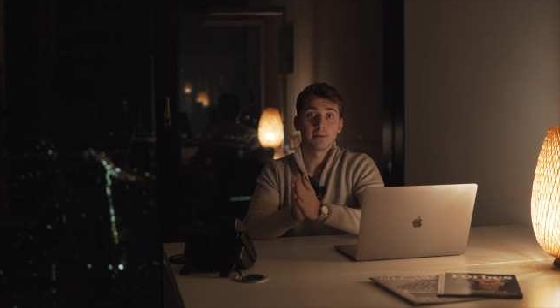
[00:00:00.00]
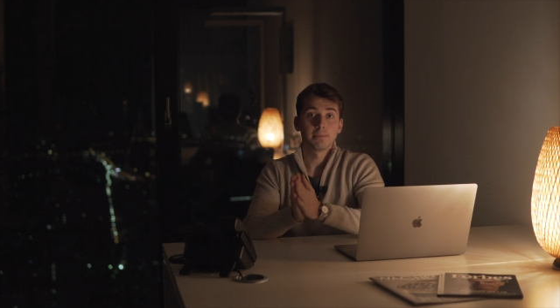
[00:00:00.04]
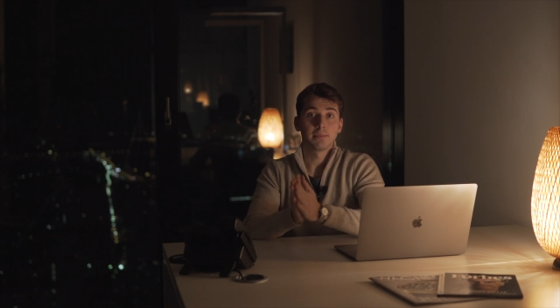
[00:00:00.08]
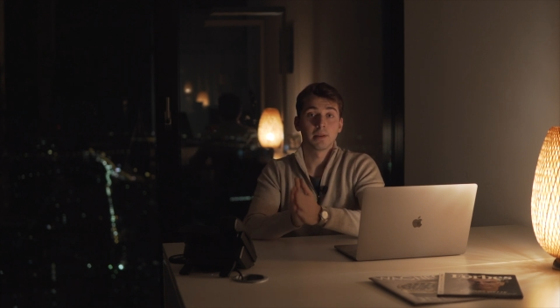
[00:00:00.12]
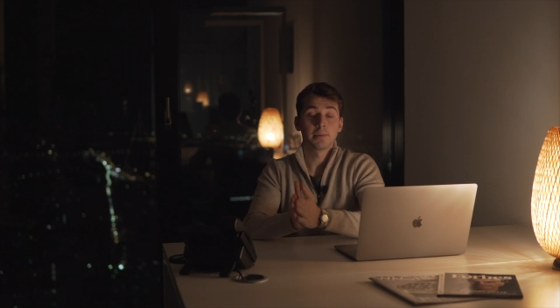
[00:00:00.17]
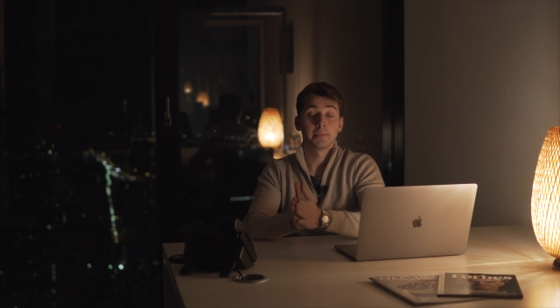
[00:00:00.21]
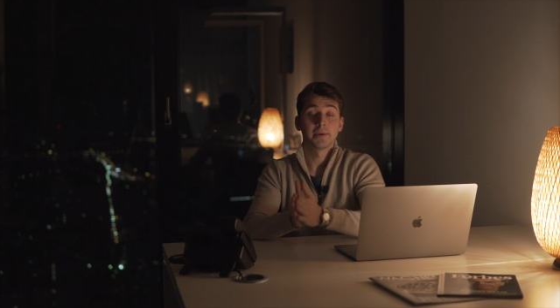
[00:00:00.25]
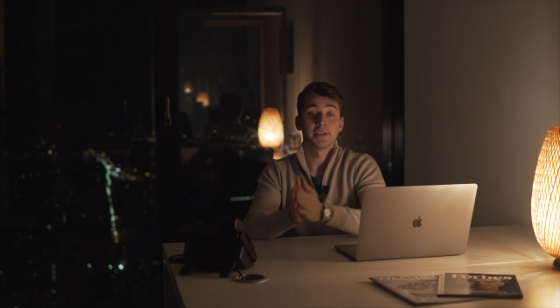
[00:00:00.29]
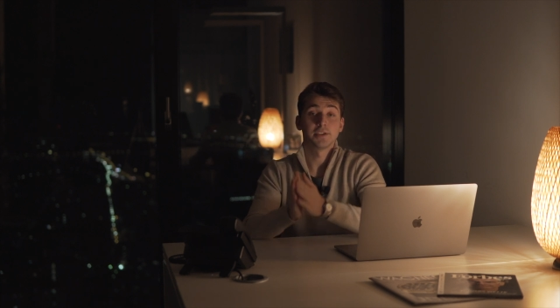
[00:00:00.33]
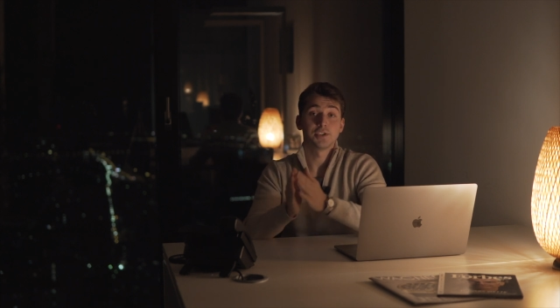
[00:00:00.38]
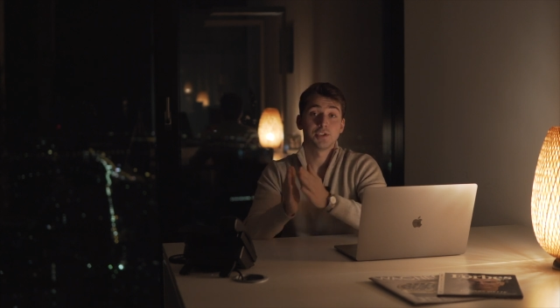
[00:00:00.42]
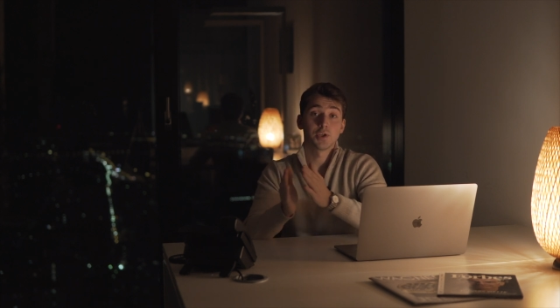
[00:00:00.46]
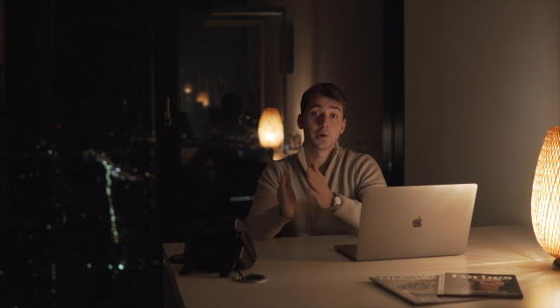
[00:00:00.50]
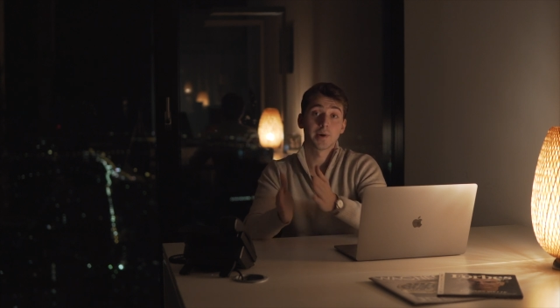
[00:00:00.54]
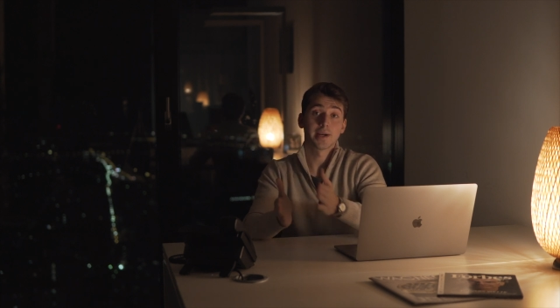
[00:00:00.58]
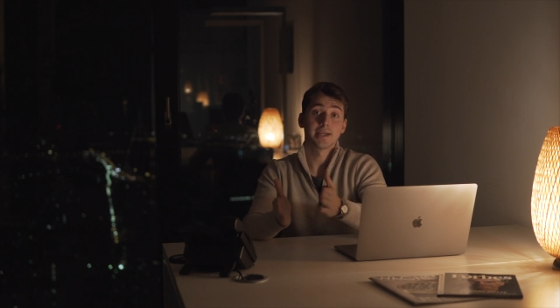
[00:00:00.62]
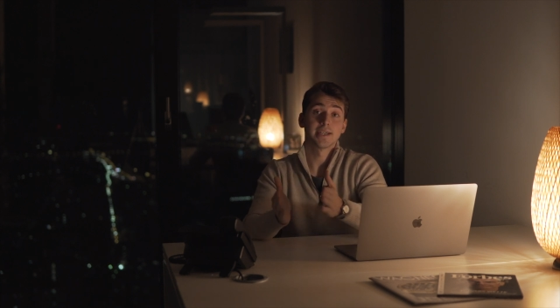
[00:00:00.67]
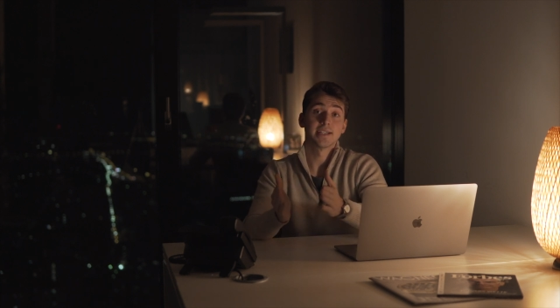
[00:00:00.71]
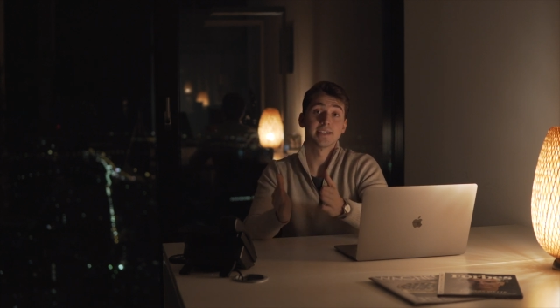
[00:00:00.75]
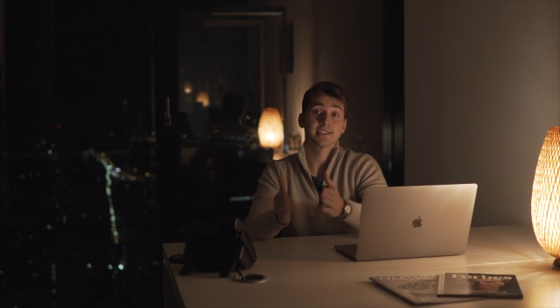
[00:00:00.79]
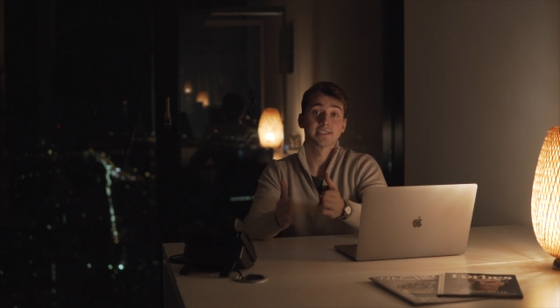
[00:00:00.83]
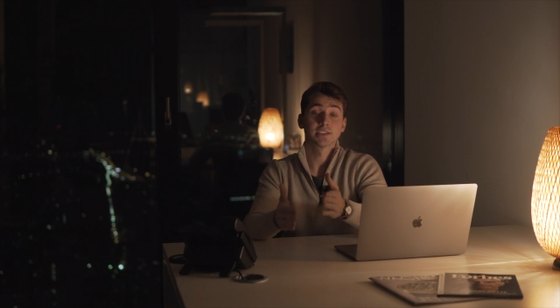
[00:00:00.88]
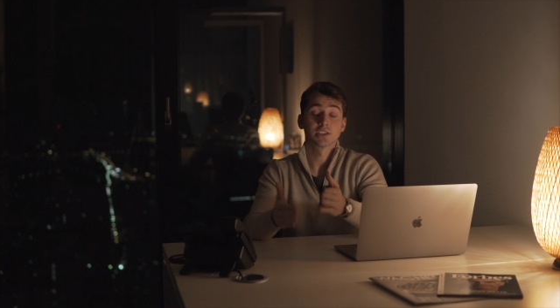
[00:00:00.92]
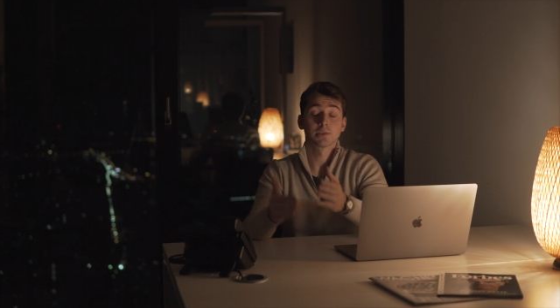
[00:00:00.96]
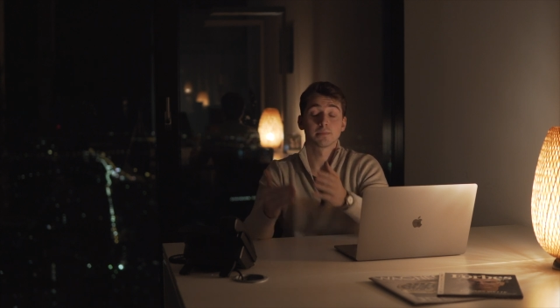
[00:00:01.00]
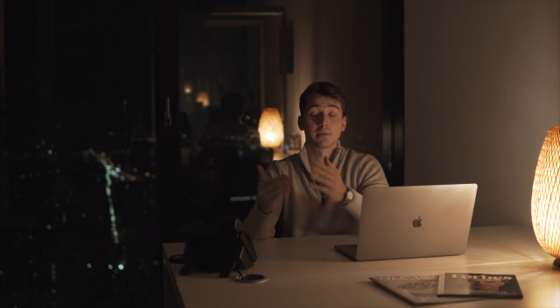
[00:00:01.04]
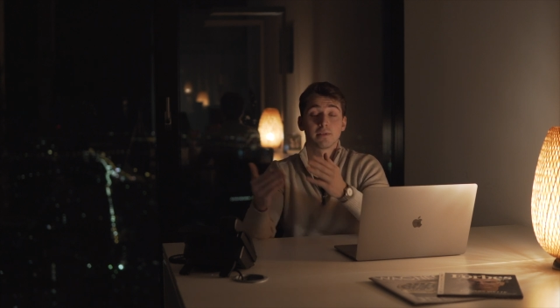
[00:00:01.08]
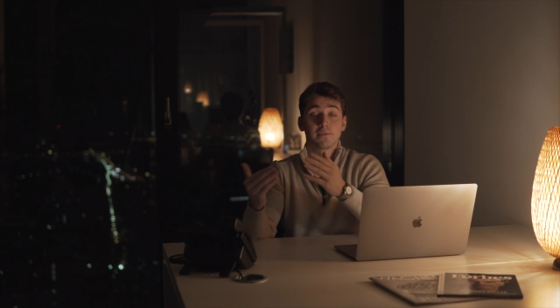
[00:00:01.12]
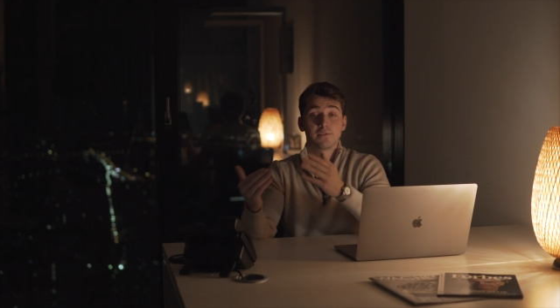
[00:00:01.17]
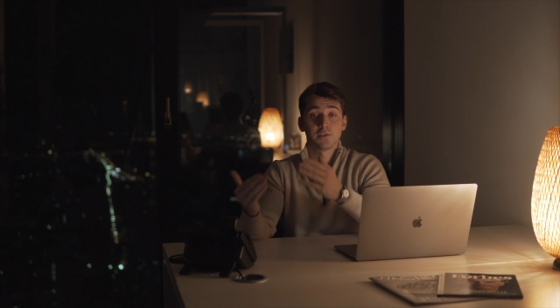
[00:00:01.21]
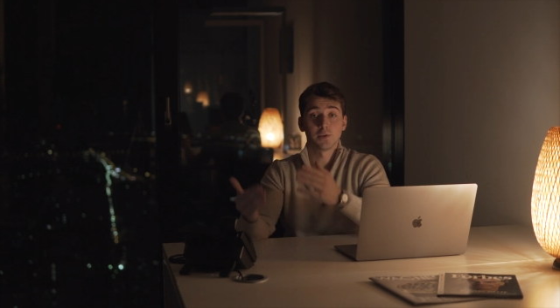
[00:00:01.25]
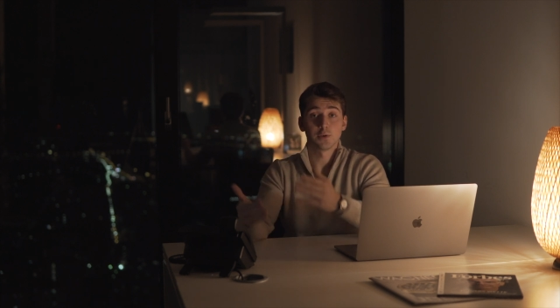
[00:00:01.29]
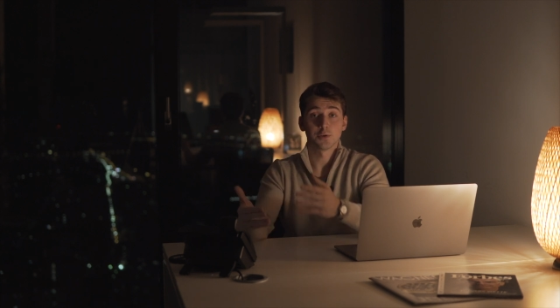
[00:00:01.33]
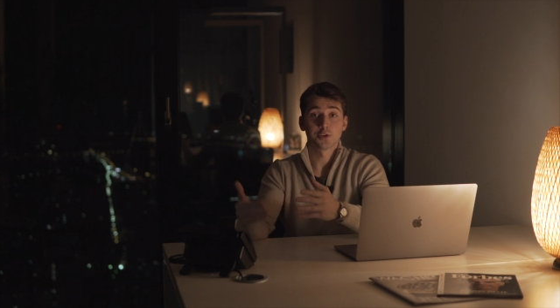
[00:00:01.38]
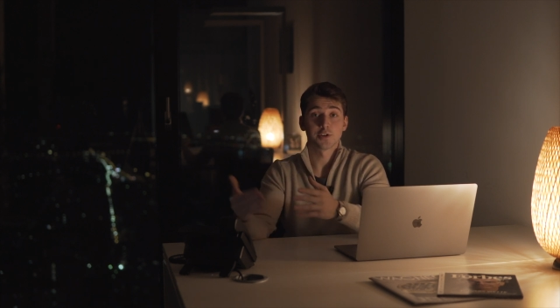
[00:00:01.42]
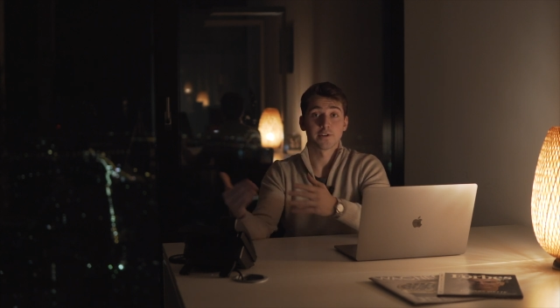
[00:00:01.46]
implement your ideas into my
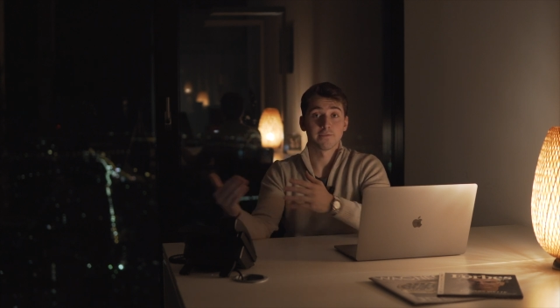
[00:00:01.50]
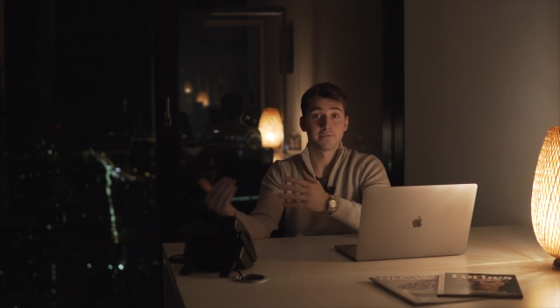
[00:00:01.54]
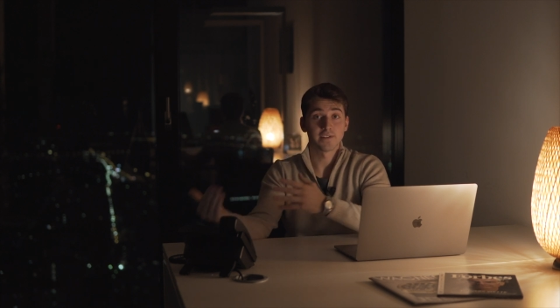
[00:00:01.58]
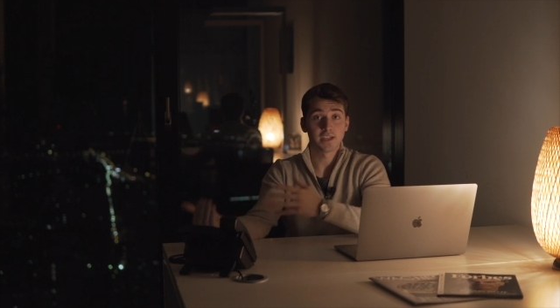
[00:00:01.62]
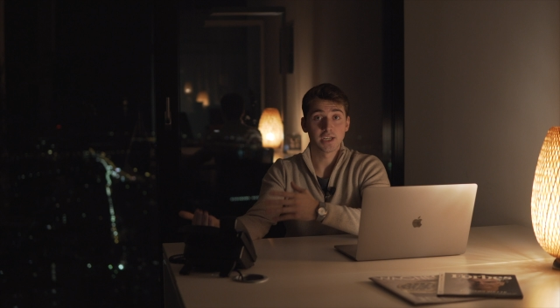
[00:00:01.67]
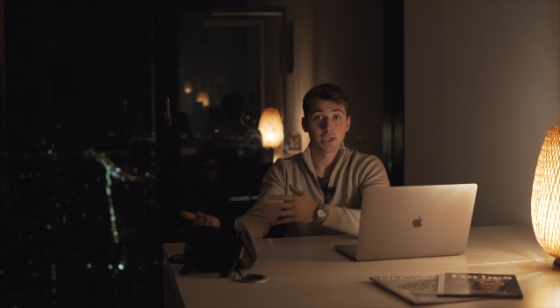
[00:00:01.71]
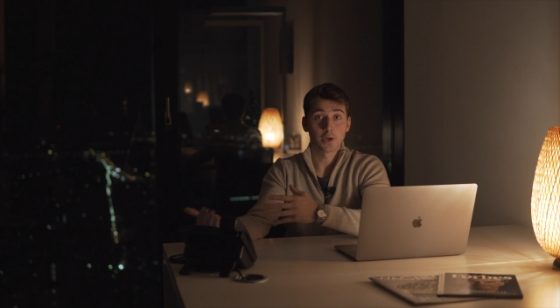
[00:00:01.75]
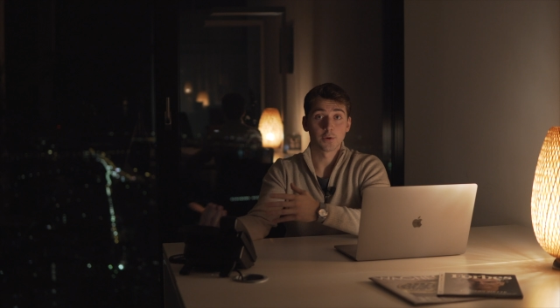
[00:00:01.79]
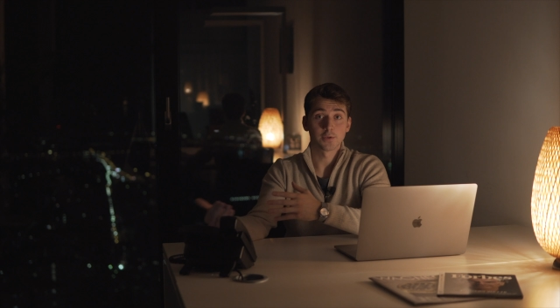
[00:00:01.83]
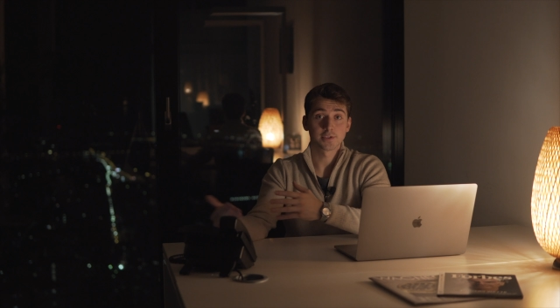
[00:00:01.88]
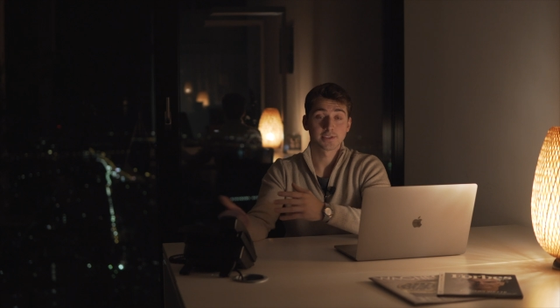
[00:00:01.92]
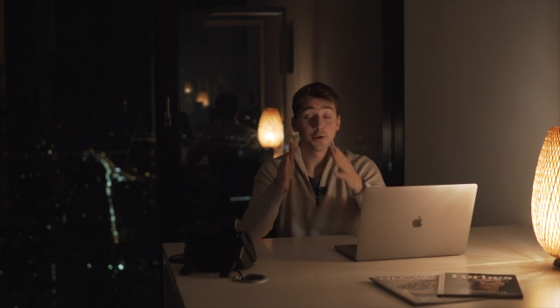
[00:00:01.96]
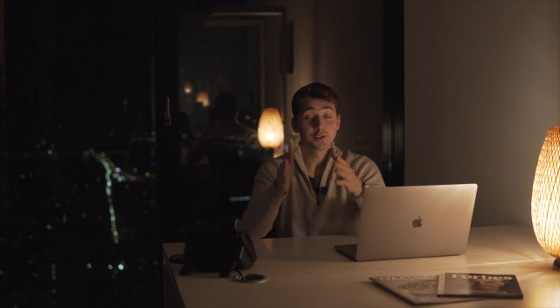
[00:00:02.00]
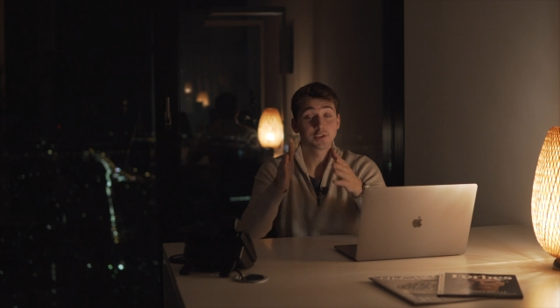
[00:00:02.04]
future videos.